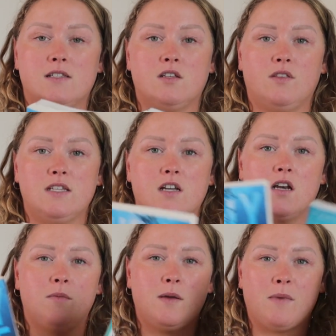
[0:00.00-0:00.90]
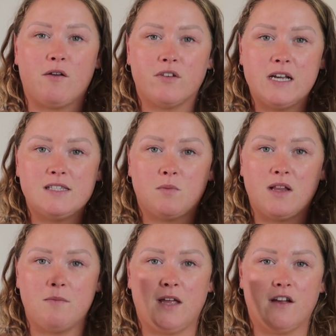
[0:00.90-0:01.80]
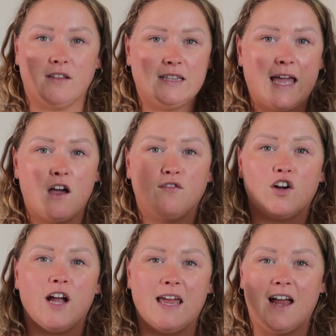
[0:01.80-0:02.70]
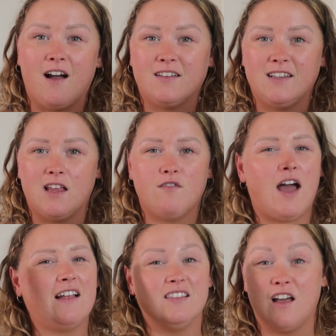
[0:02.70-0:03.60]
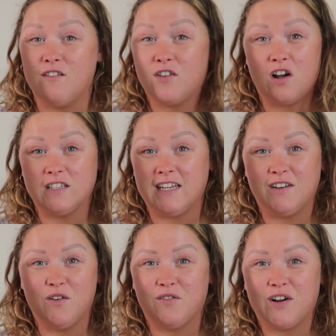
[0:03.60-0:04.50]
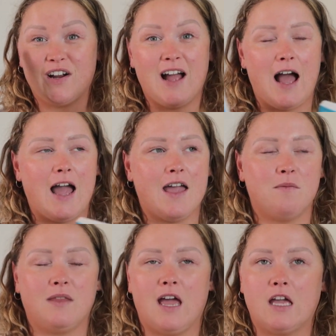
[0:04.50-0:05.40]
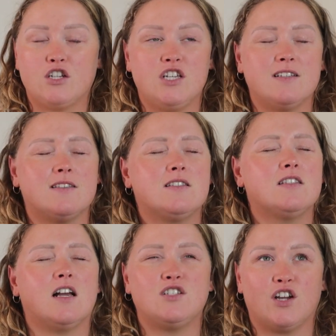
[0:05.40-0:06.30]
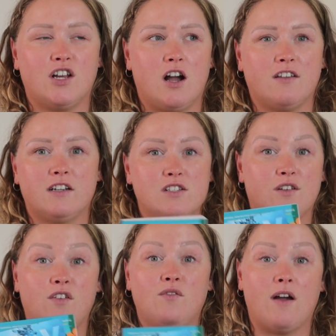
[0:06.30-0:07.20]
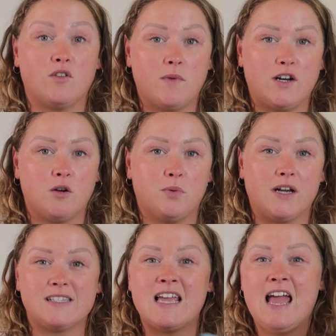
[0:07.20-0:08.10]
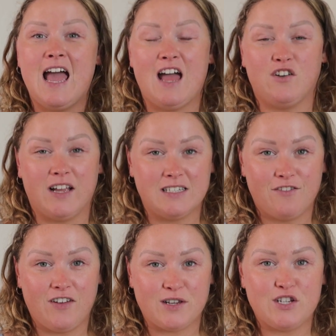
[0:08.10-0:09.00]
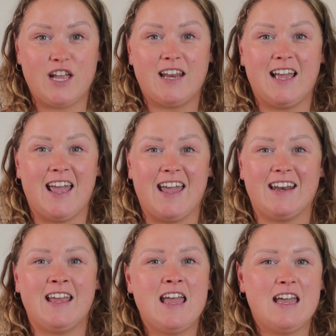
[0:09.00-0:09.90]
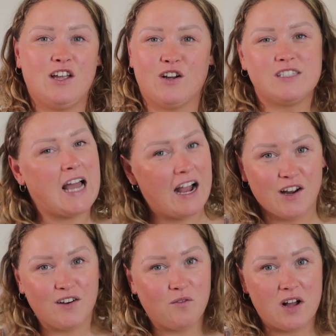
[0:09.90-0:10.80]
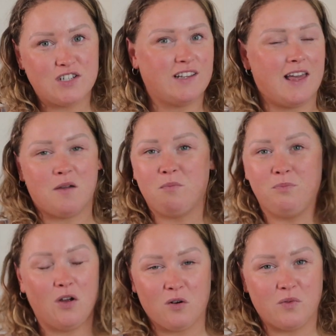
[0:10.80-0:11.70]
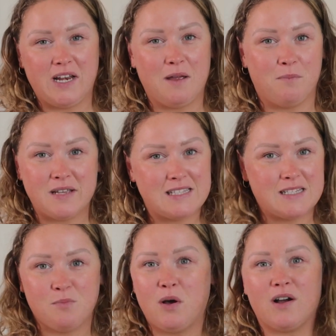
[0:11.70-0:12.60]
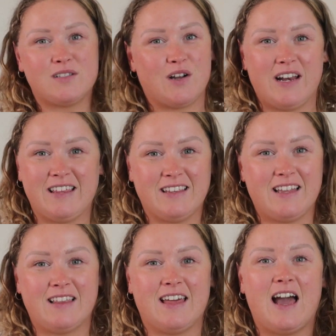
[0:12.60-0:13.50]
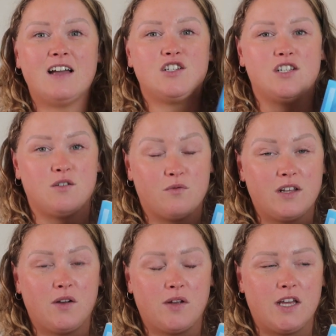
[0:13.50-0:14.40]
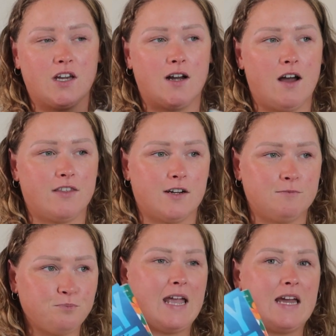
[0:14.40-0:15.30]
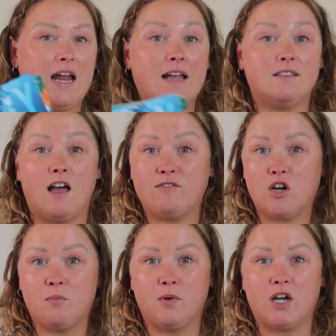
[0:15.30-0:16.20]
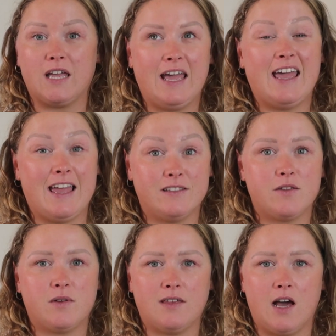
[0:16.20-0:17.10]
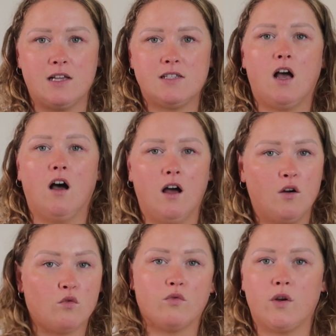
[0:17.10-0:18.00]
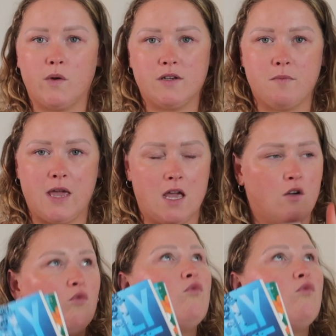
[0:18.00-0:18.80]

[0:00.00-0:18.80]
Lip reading: So these are going to be my reads while I'm there. The Layover and Ugly Love. I love Colleen Hoover. I am like, she is such a good author. So if you've never read her books and you're into fiction and you're tired of watching like or reading business books or anything like that, she's a really, really good author. And I loved her book, It Ends With Us. Oh, ruined me.